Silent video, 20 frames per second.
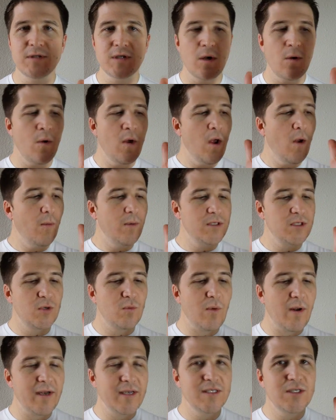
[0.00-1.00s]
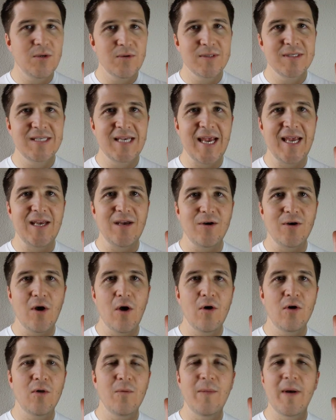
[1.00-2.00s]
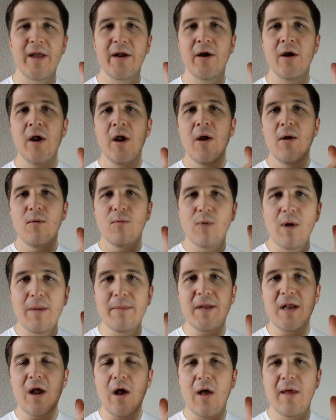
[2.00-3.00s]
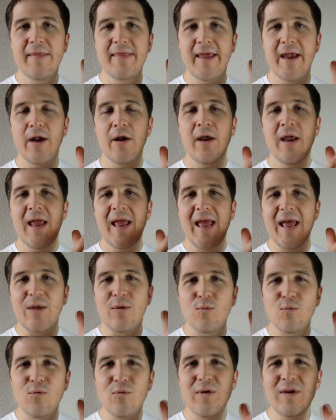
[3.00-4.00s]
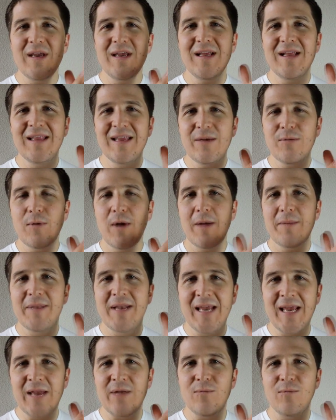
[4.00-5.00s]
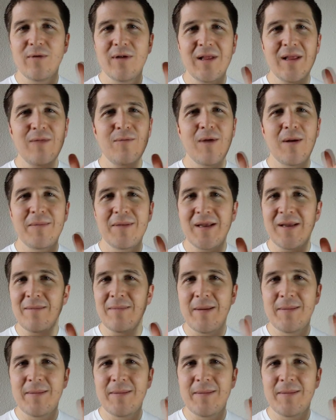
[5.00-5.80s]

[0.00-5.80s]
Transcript: So what you'd want to do is take your cocoa butter, rub it on there and really rub it in, really rub it in.